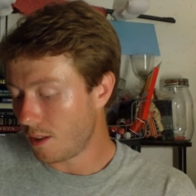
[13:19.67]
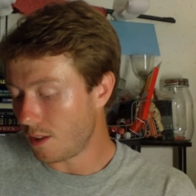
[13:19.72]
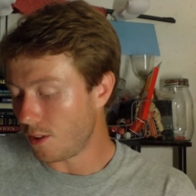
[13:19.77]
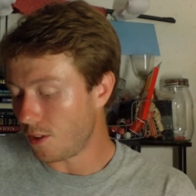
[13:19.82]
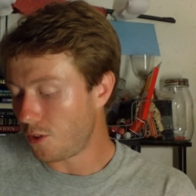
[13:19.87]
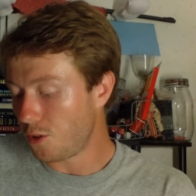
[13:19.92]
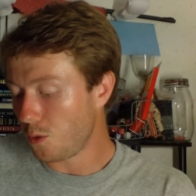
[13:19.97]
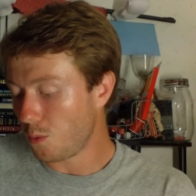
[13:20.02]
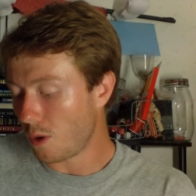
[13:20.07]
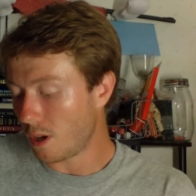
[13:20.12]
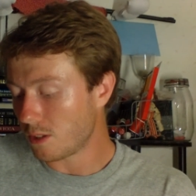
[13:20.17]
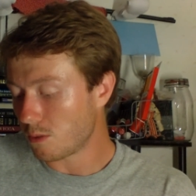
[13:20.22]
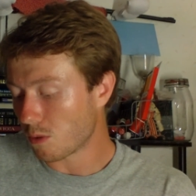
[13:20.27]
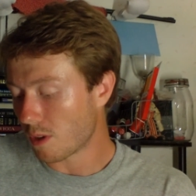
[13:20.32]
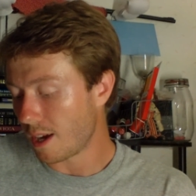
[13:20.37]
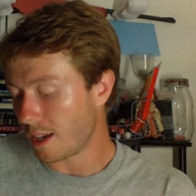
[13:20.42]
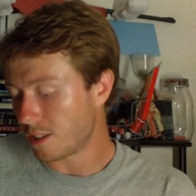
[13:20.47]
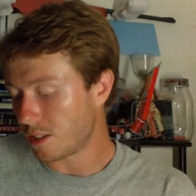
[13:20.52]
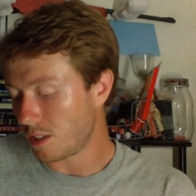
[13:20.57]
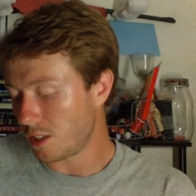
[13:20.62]
then the two wands
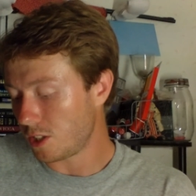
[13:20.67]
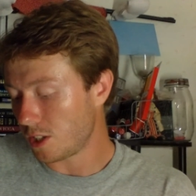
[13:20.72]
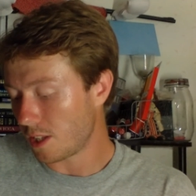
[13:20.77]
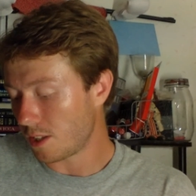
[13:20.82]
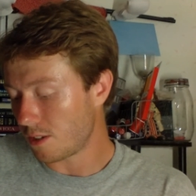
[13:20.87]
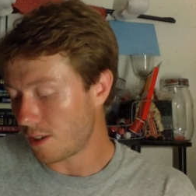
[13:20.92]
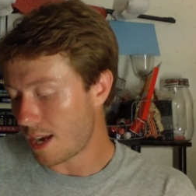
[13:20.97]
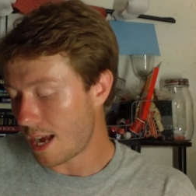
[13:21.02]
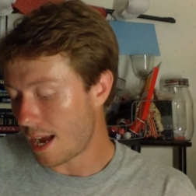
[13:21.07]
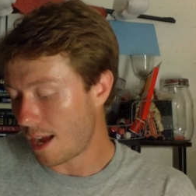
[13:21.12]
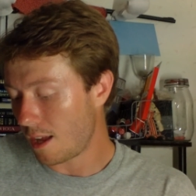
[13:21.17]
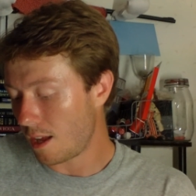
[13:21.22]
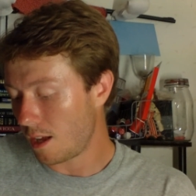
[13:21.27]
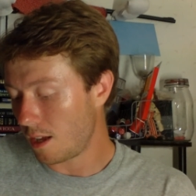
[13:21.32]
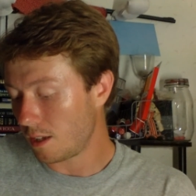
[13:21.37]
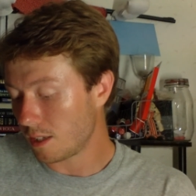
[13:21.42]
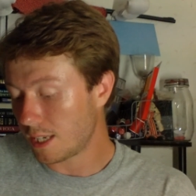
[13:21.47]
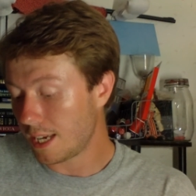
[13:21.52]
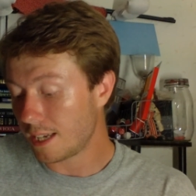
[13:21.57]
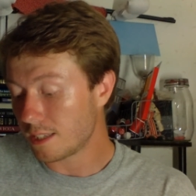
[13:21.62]
will cancel each other
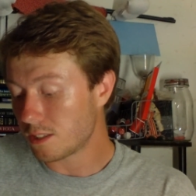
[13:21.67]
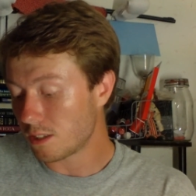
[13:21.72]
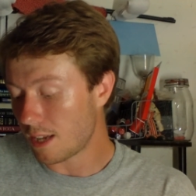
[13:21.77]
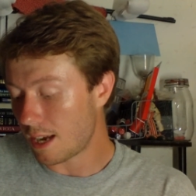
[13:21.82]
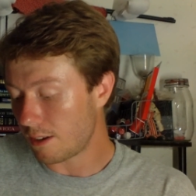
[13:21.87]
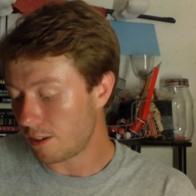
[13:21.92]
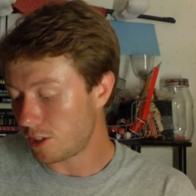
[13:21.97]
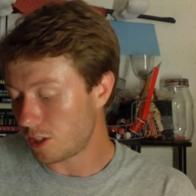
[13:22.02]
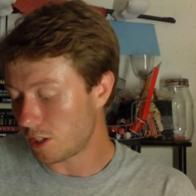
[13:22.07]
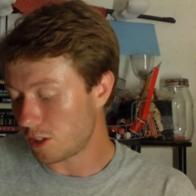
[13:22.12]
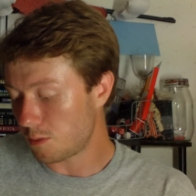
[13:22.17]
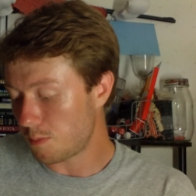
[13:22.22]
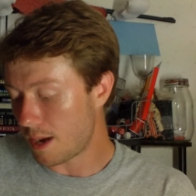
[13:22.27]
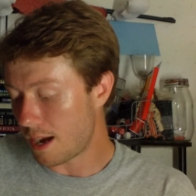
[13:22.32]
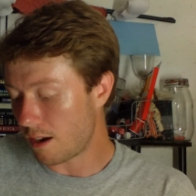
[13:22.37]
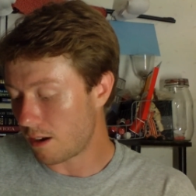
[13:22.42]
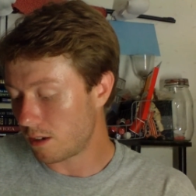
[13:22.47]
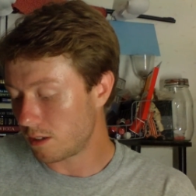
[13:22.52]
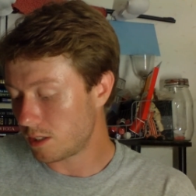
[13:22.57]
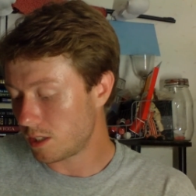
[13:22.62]
uh, cancel out each other's
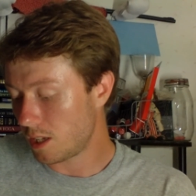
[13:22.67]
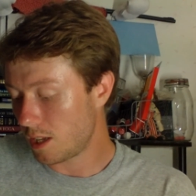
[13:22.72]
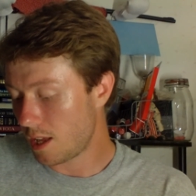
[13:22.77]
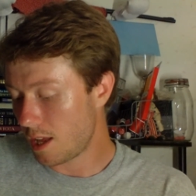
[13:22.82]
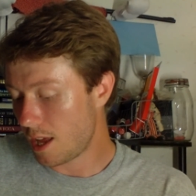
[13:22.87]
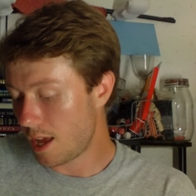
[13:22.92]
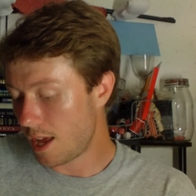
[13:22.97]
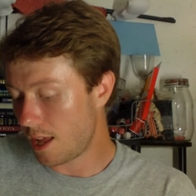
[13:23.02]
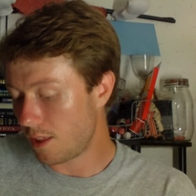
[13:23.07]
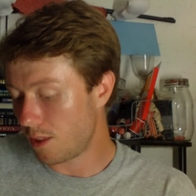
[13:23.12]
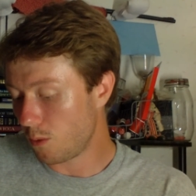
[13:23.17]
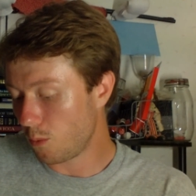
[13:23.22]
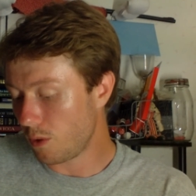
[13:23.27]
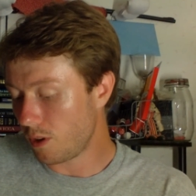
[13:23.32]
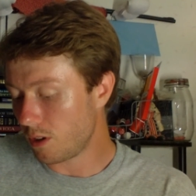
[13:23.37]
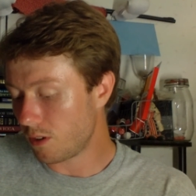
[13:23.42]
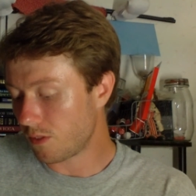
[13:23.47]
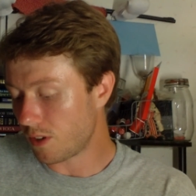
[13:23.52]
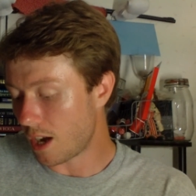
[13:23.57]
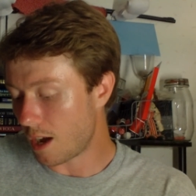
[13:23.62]
powers, and the
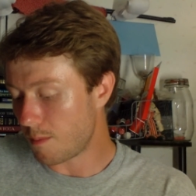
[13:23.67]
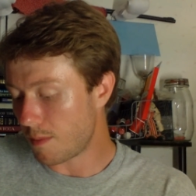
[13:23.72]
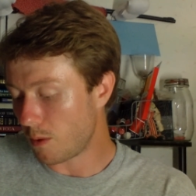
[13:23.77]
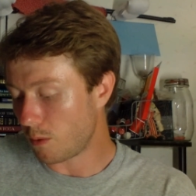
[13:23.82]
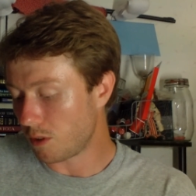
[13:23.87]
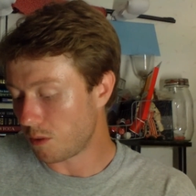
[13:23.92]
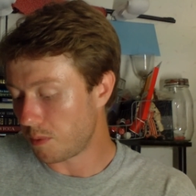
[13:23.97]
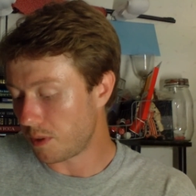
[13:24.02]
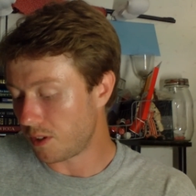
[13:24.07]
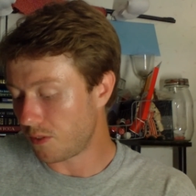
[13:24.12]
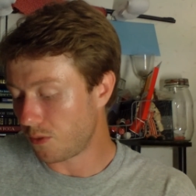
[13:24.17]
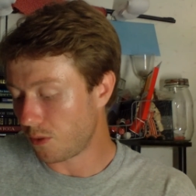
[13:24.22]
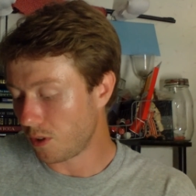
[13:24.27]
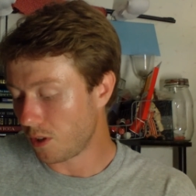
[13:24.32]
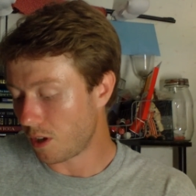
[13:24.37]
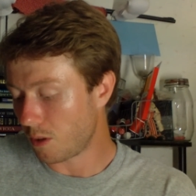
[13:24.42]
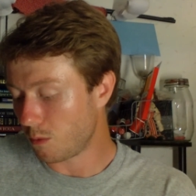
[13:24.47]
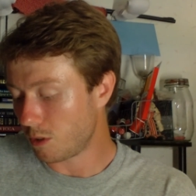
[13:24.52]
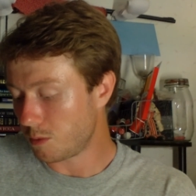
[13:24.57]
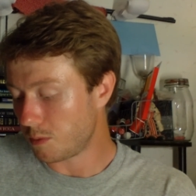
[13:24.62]
winner of combat will depend
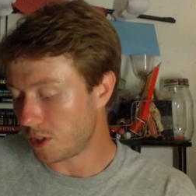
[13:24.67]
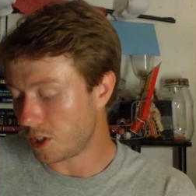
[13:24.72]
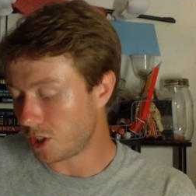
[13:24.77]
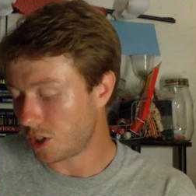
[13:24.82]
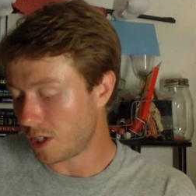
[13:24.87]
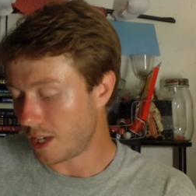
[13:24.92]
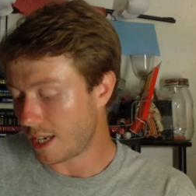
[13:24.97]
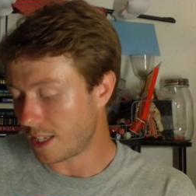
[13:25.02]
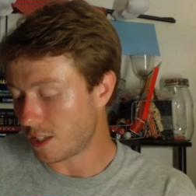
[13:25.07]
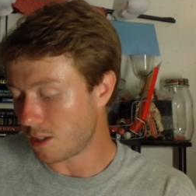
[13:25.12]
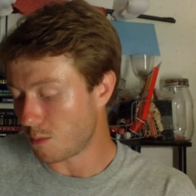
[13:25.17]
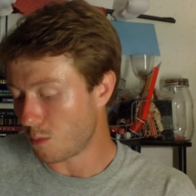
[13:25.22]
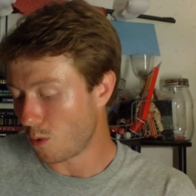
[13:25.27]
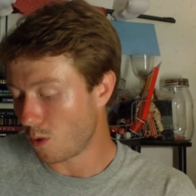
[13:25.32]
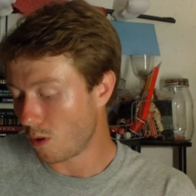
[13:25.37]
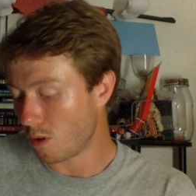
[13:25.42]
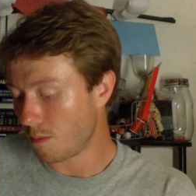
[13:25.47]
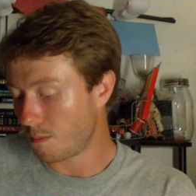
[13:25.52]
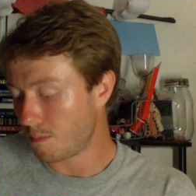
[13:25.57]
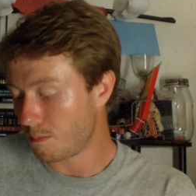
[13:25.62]
fully on which magician has the
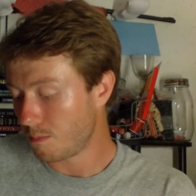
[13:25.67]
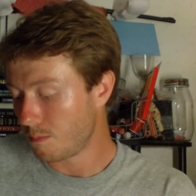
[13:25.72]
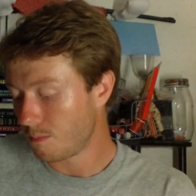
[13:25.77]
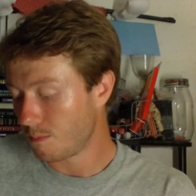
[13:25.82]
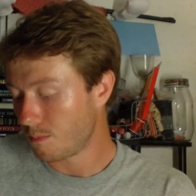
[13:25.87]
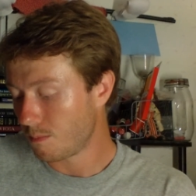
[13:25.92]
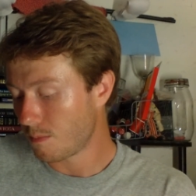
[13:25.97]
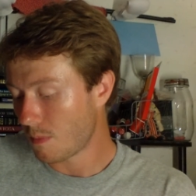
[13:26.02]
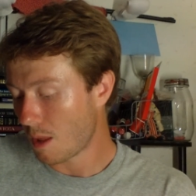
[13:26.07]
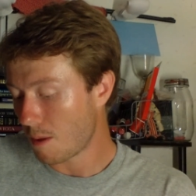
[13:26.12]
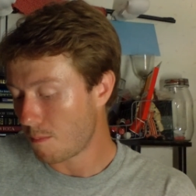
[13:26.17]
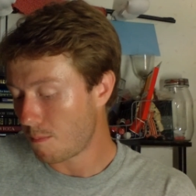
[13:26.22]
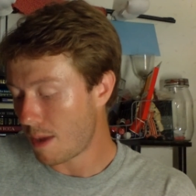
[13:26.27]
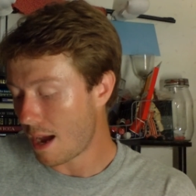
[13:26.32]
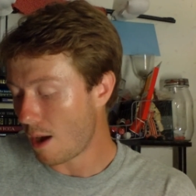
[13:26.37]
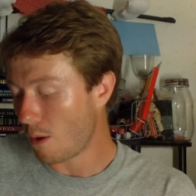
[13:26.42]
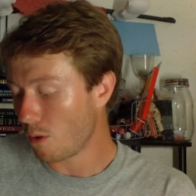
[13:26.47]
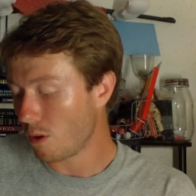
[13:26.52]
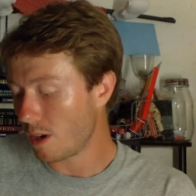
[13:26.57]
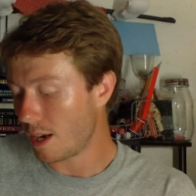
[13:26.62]
more
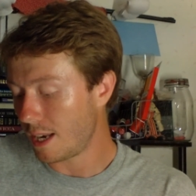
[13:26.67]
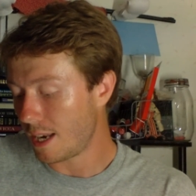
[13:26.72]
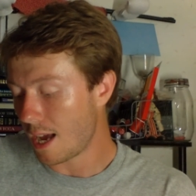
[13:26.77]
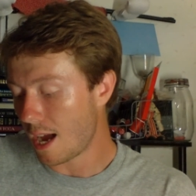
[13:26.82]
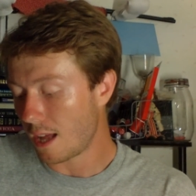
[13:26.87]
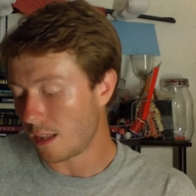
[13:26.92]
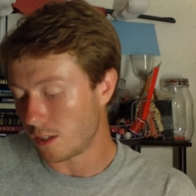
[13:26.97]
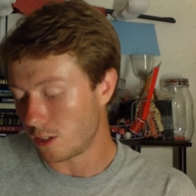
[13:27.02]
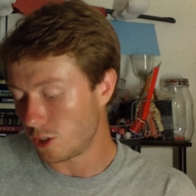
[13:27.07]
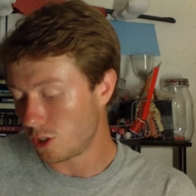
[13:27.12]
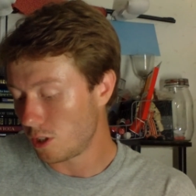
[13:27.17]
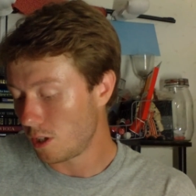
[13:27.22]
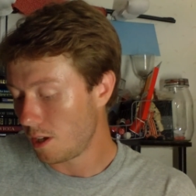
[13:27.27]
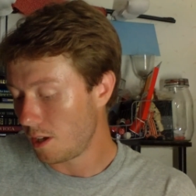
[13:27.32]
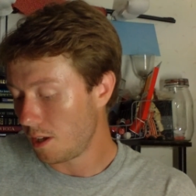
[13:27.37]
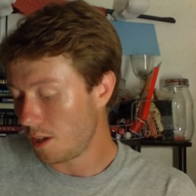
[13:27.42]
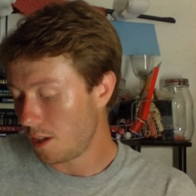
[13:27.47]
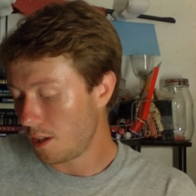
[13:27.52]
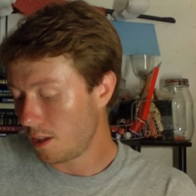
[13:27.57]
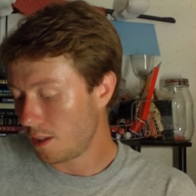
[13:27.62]
power and knowledge.
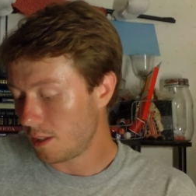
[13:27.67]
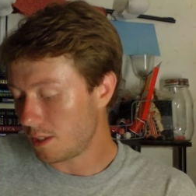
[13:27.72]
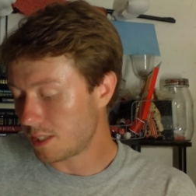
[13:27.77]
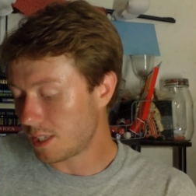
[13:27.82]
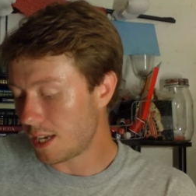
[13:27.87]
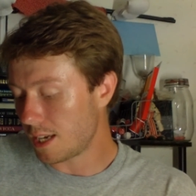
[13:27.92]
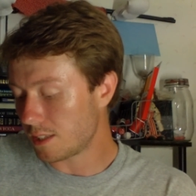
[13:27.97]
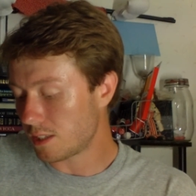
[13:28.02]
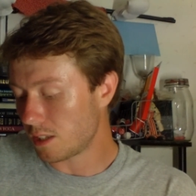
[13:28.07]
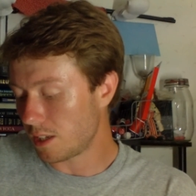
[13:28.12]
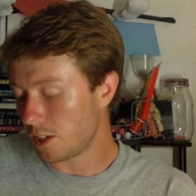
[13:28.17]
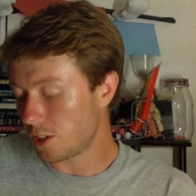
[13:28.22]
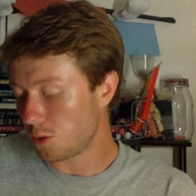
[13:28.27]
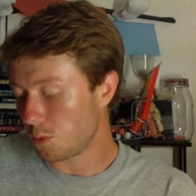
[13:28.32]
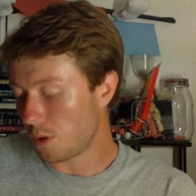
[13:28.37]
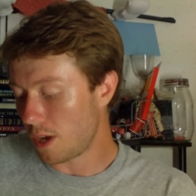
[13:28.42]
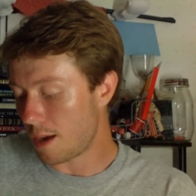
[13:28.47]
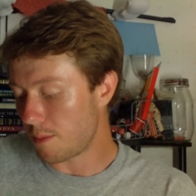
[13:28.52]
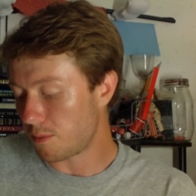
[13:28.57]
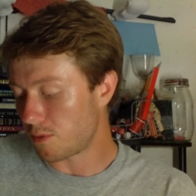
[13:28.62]
This
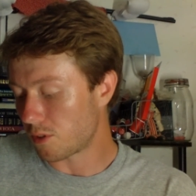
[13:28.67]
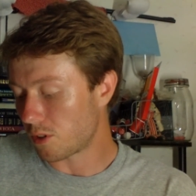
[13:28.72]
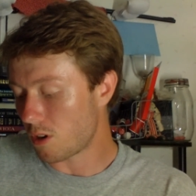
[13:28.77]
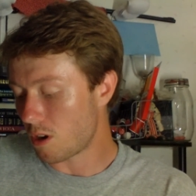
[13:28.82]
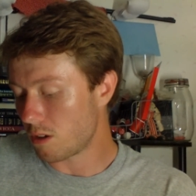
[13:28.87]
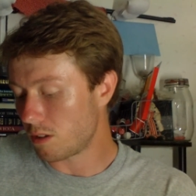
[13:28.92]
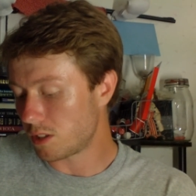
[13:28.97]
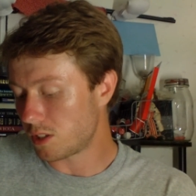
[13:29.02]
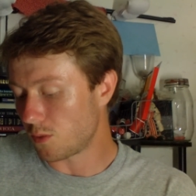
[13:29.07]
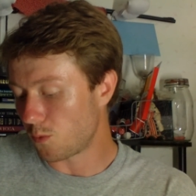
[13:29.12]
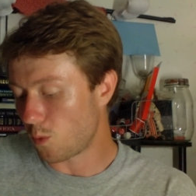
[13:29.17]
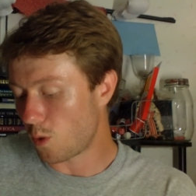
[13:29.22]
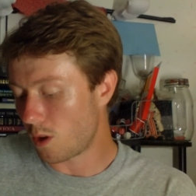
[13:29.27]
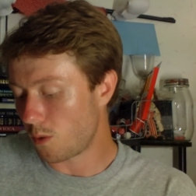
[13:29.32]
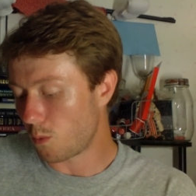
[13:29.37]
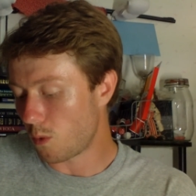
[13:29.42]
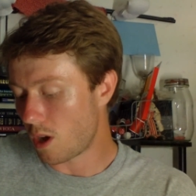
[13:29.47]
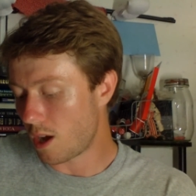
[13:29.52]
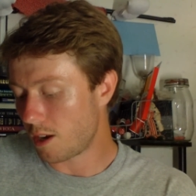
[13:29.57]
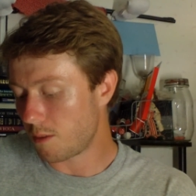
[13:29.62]
cancellation will happen regardless of
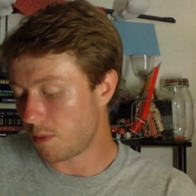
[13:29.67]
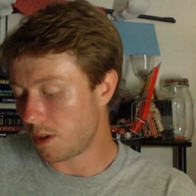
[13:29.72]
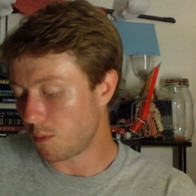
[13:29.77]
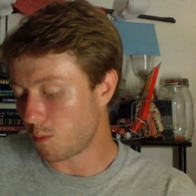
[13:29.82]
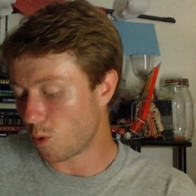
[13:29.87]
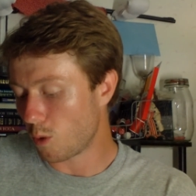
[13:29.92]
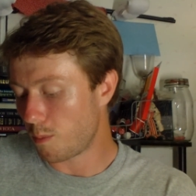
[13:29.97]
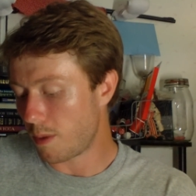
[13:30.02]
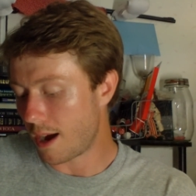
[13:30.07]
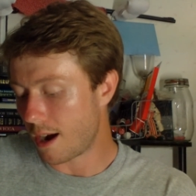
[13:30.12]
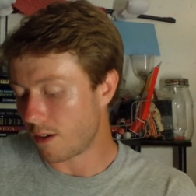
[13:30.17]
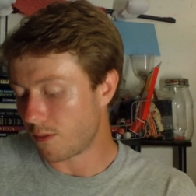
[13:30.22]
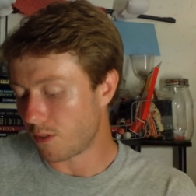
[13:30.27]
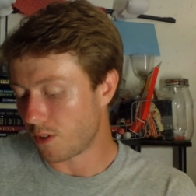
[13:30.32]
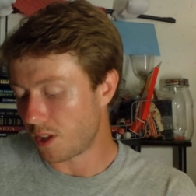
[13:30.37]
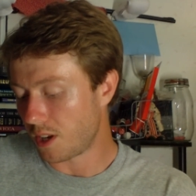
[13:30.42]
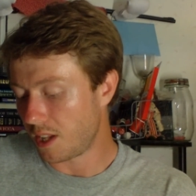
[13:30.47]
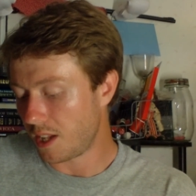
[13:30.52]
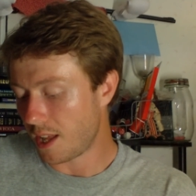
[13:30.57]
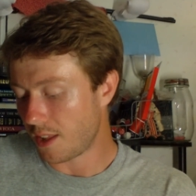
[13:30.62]
one wand being more
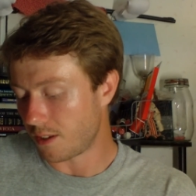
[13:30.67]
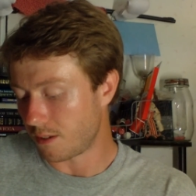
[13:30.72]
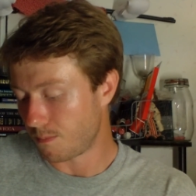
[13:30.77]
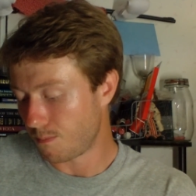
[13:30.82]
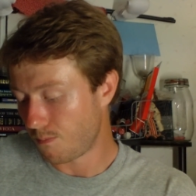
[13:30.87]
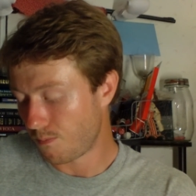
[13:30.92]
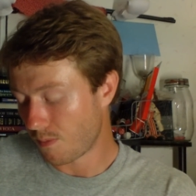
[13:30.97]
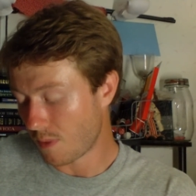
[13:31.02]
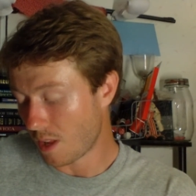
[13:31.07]
powerful than another.